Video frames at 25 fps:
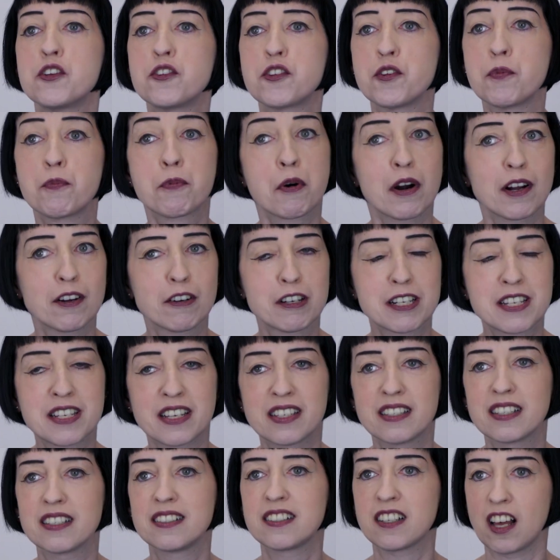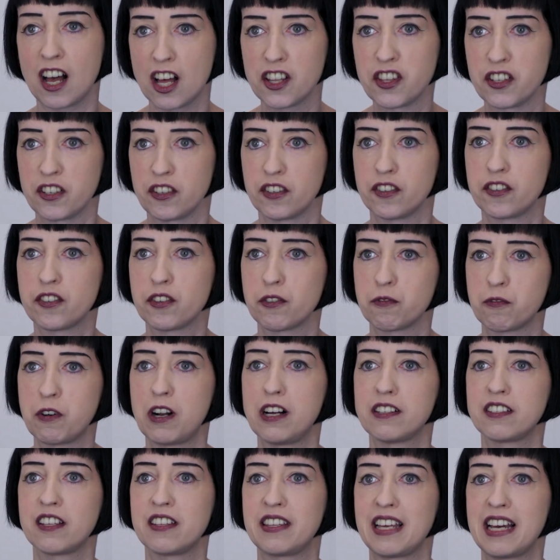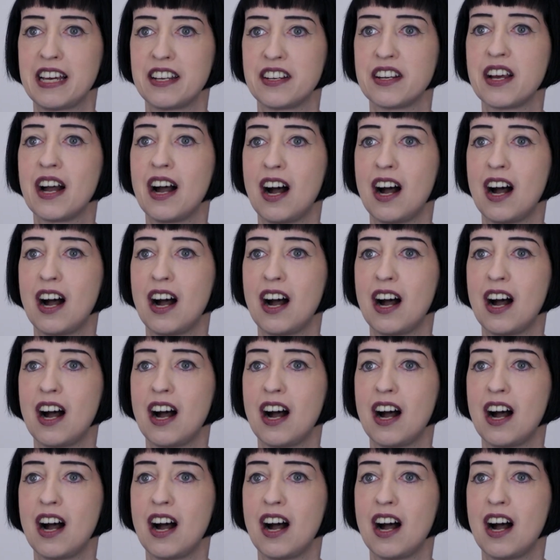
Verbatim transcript: to prioritise others rather than